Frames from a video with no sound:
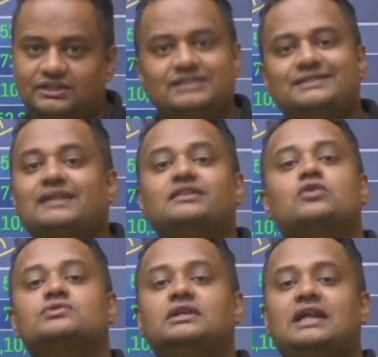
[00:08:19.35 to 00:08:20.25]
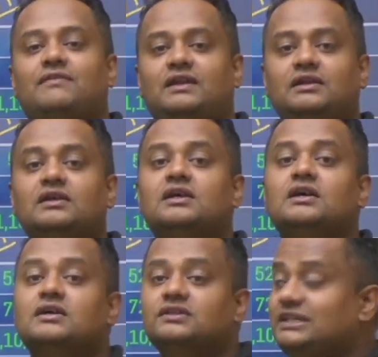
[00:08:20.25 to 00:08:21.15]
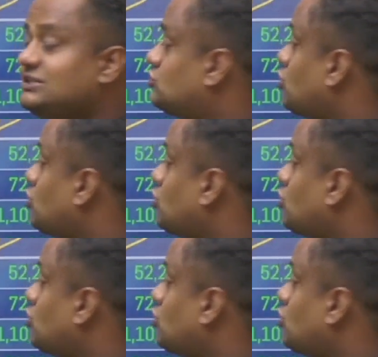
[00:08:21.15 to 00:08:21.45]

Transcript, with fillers: This 10,000 level these